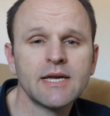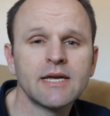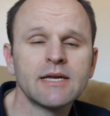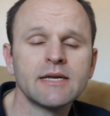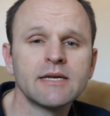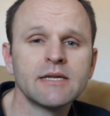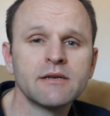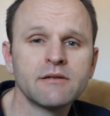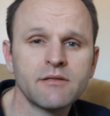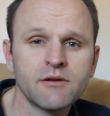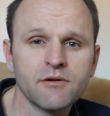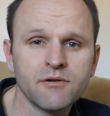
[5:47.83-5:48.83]
and
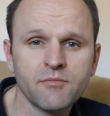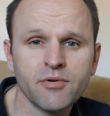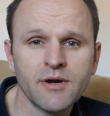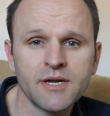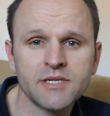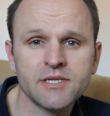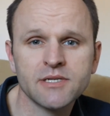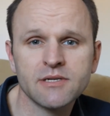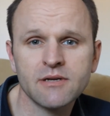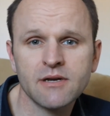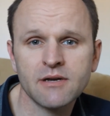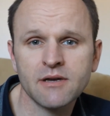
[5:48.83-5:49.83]
the current price,
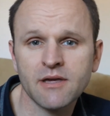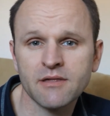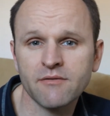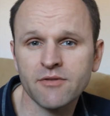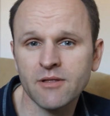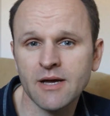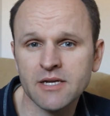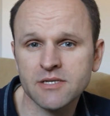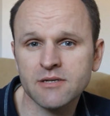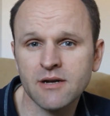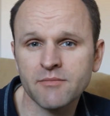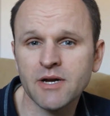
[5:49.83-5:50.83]
as of the
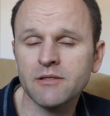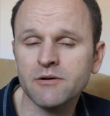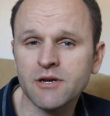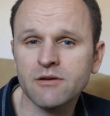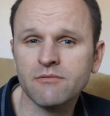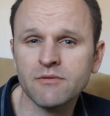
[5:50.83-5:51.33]
last time I looked,